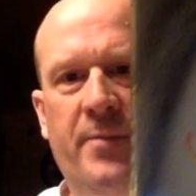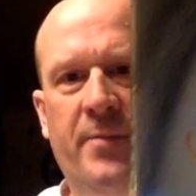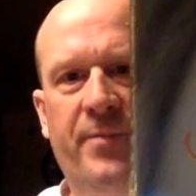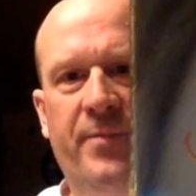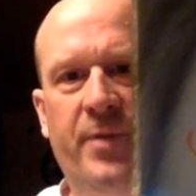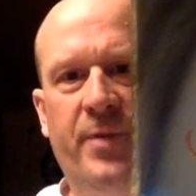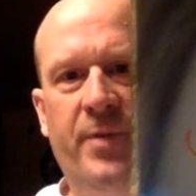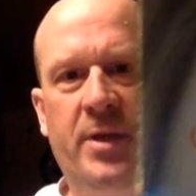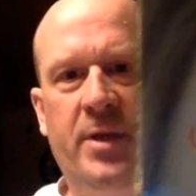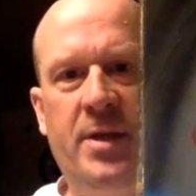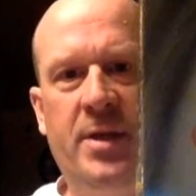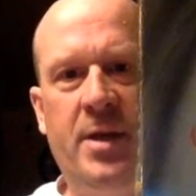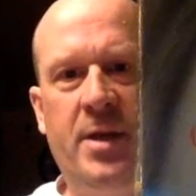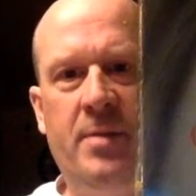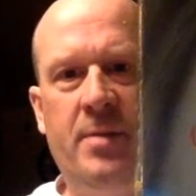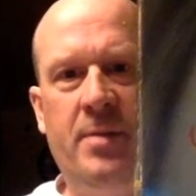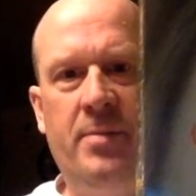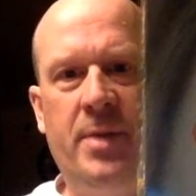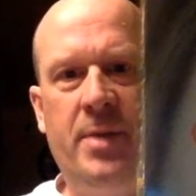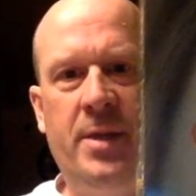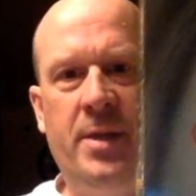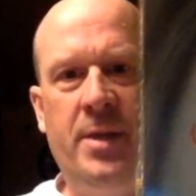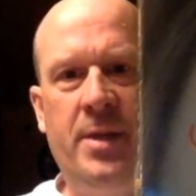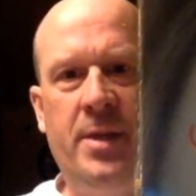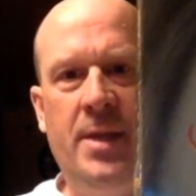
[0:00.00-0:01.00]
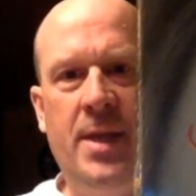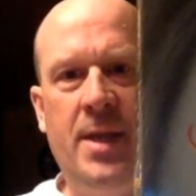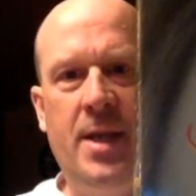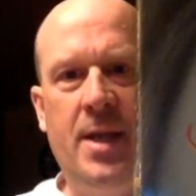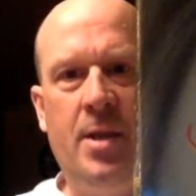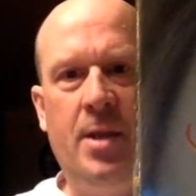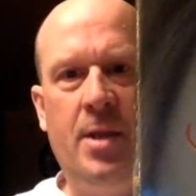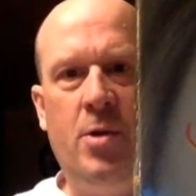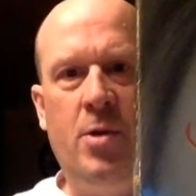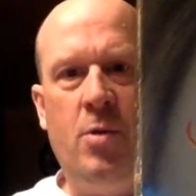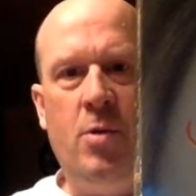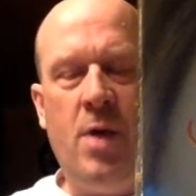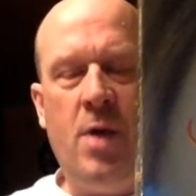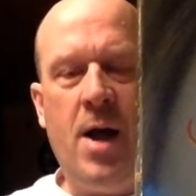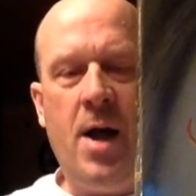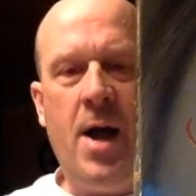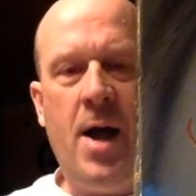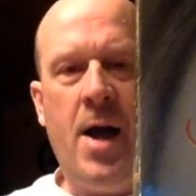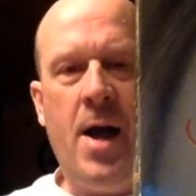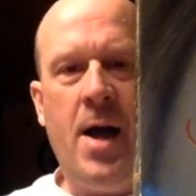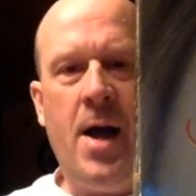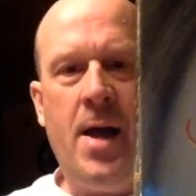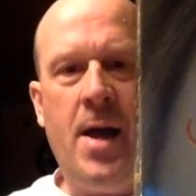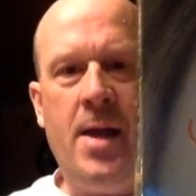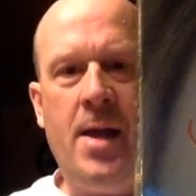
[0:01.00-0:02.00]
freaked out by the yellow
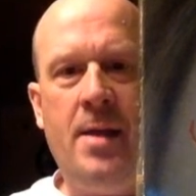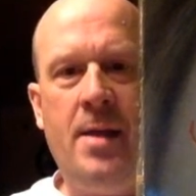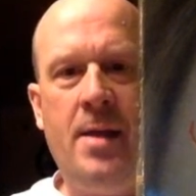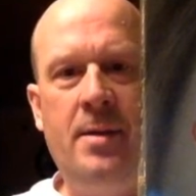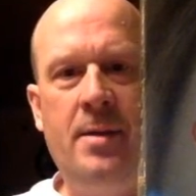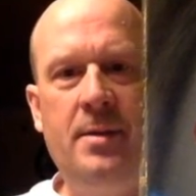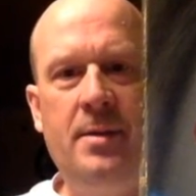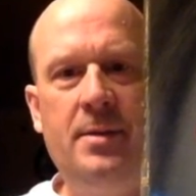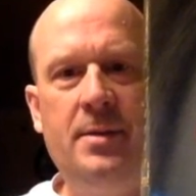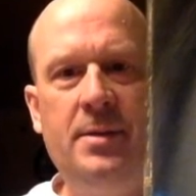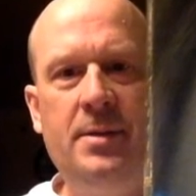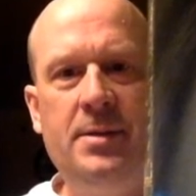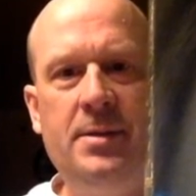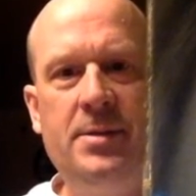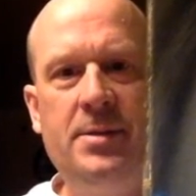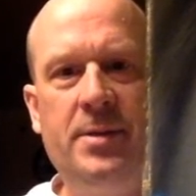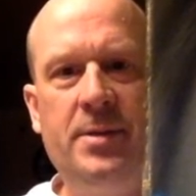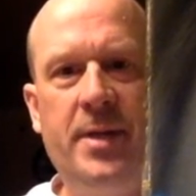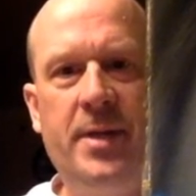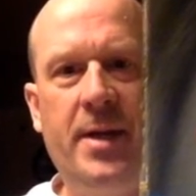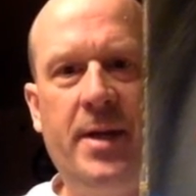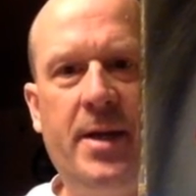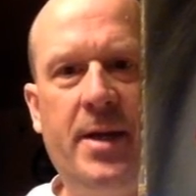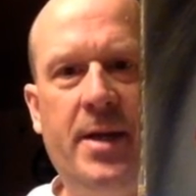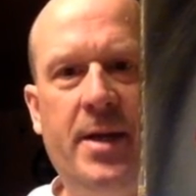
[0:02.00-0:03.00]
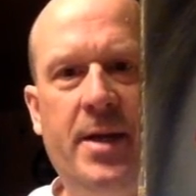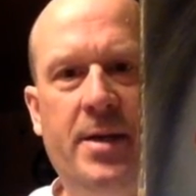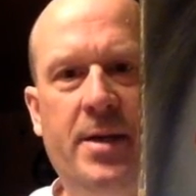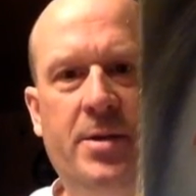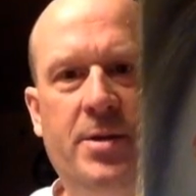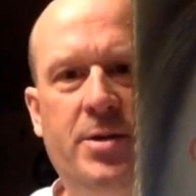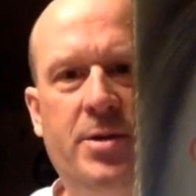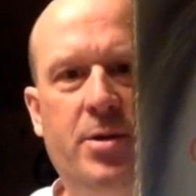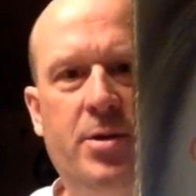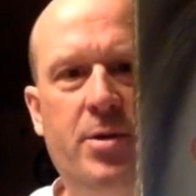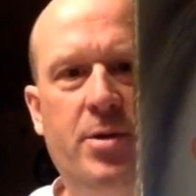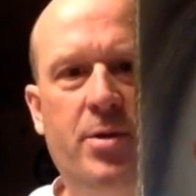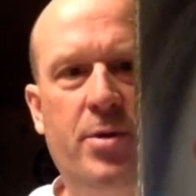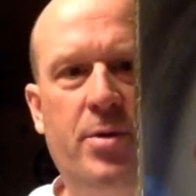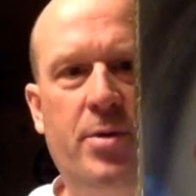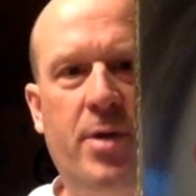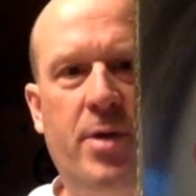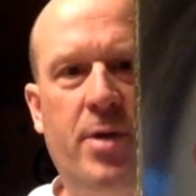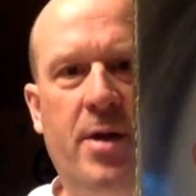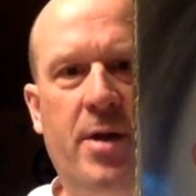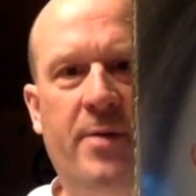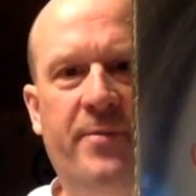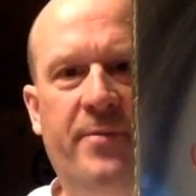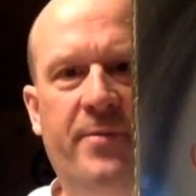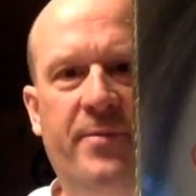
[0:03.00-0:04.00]
eye, so that kind of turned her
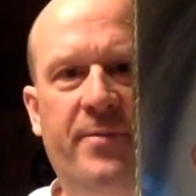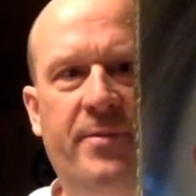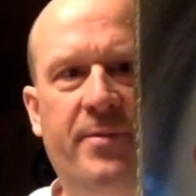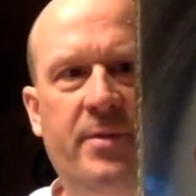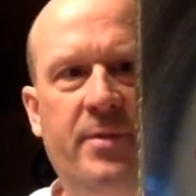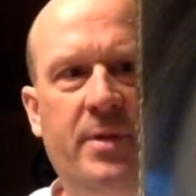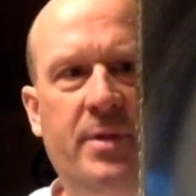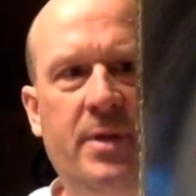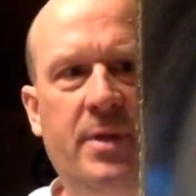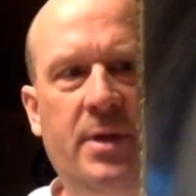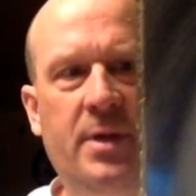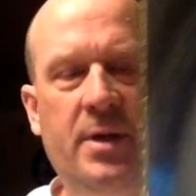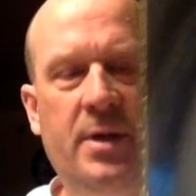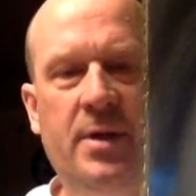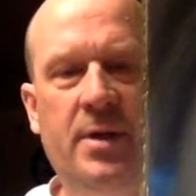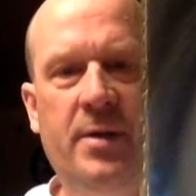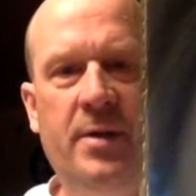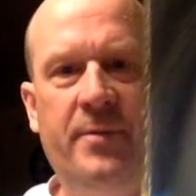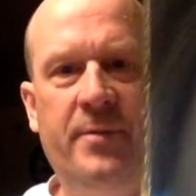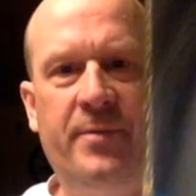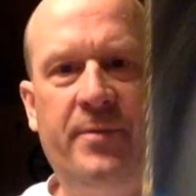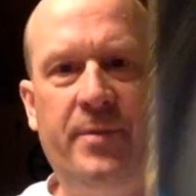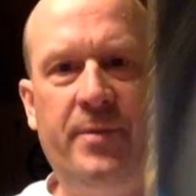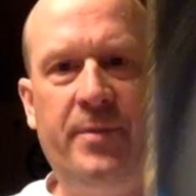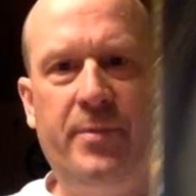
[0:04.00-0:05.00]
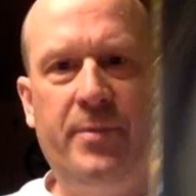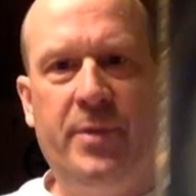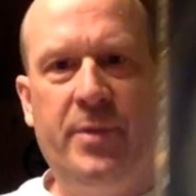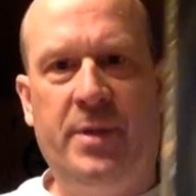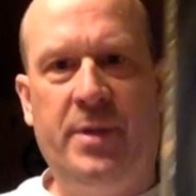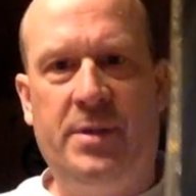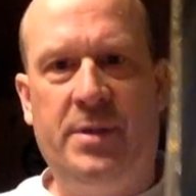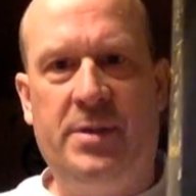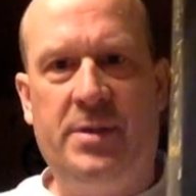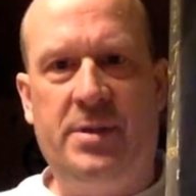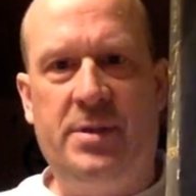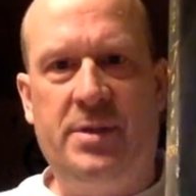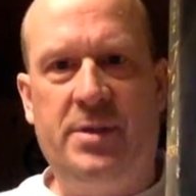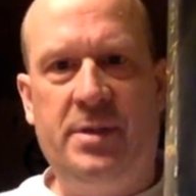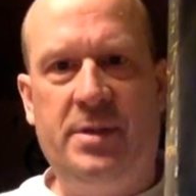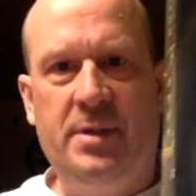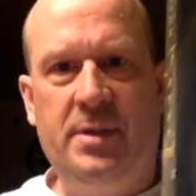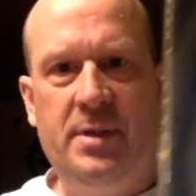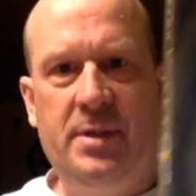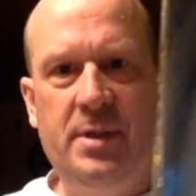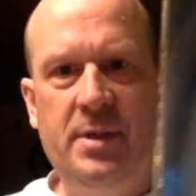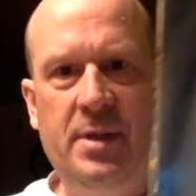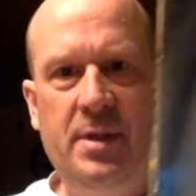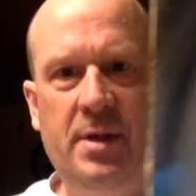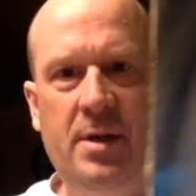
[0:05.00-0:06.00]
off from this
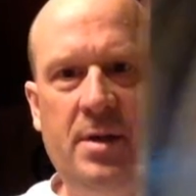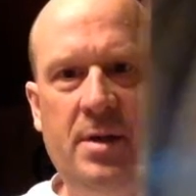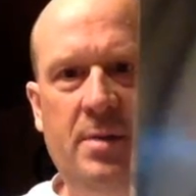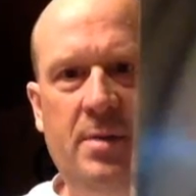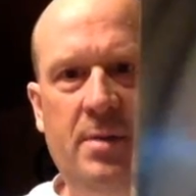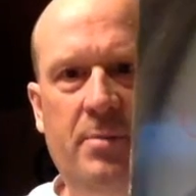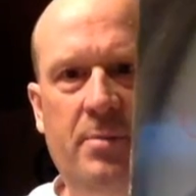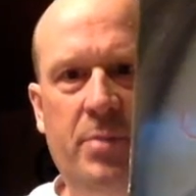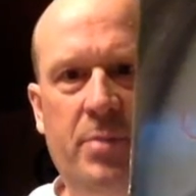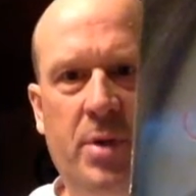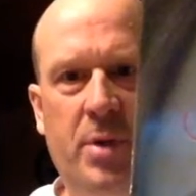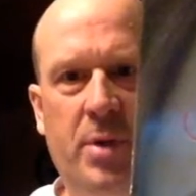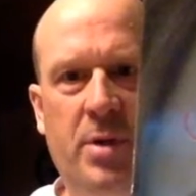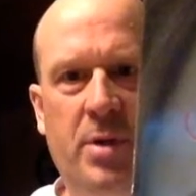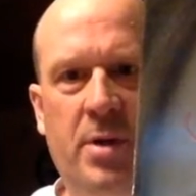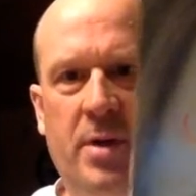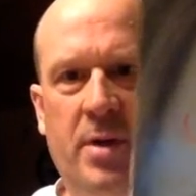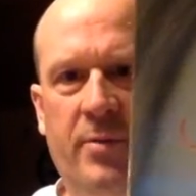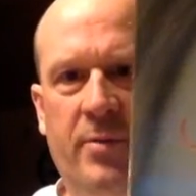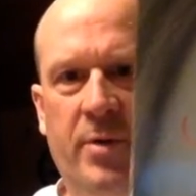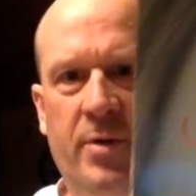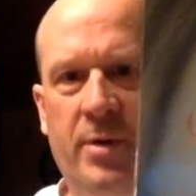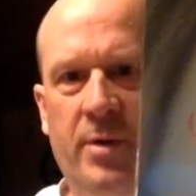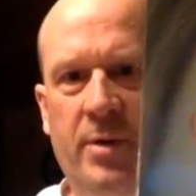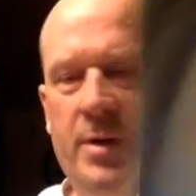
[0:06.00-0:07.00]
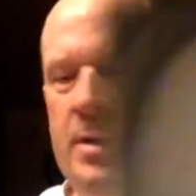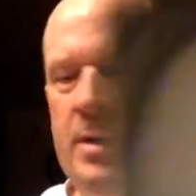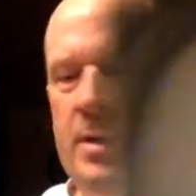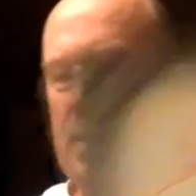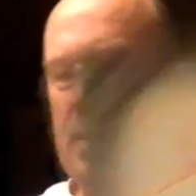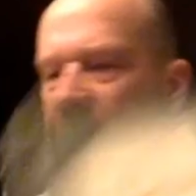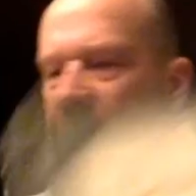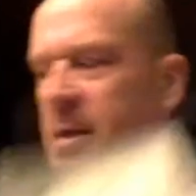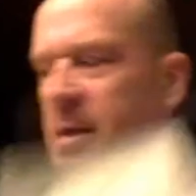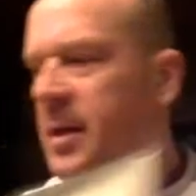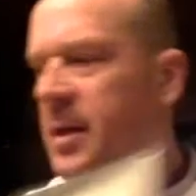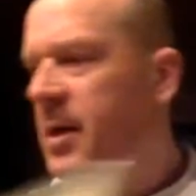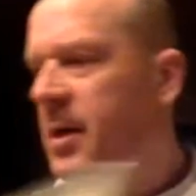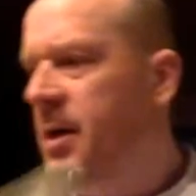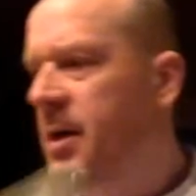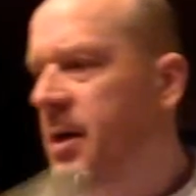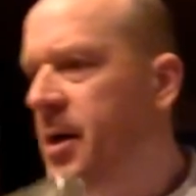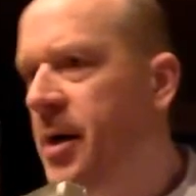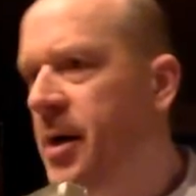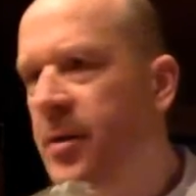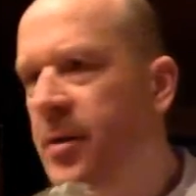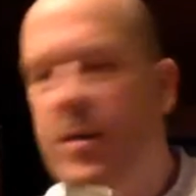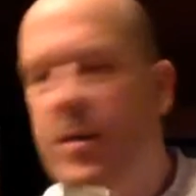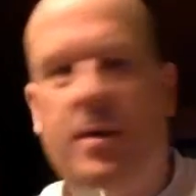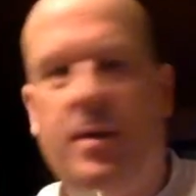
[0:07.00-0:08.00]
book cover.
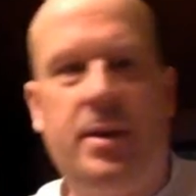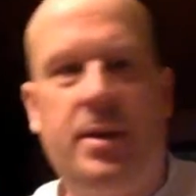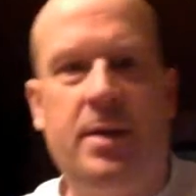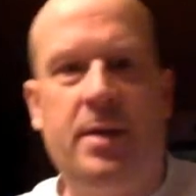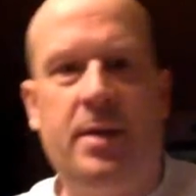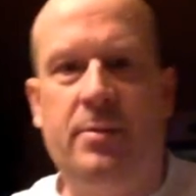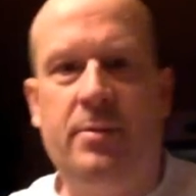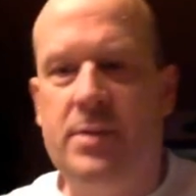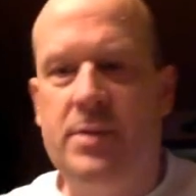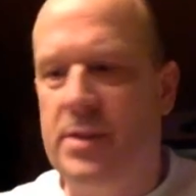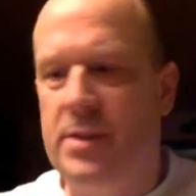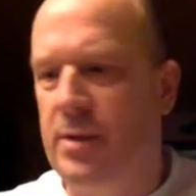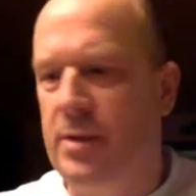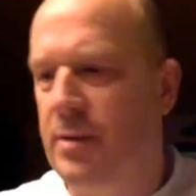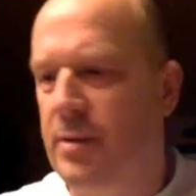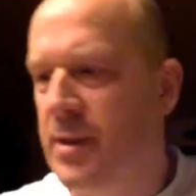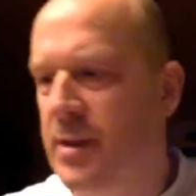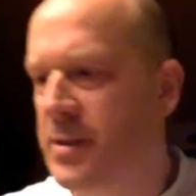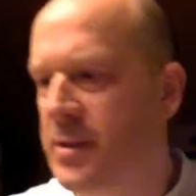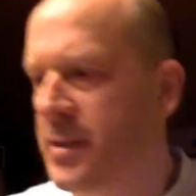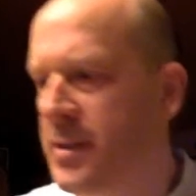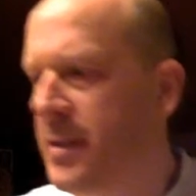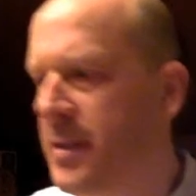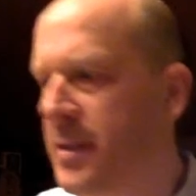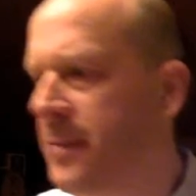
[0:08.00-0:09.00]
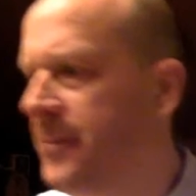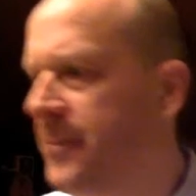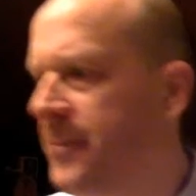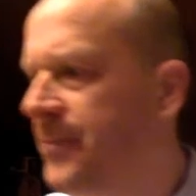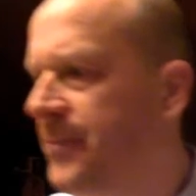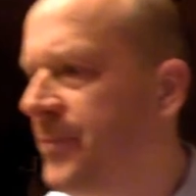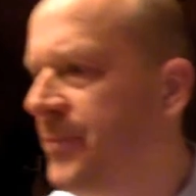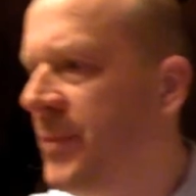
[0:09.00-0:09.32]
I thought that was interesting.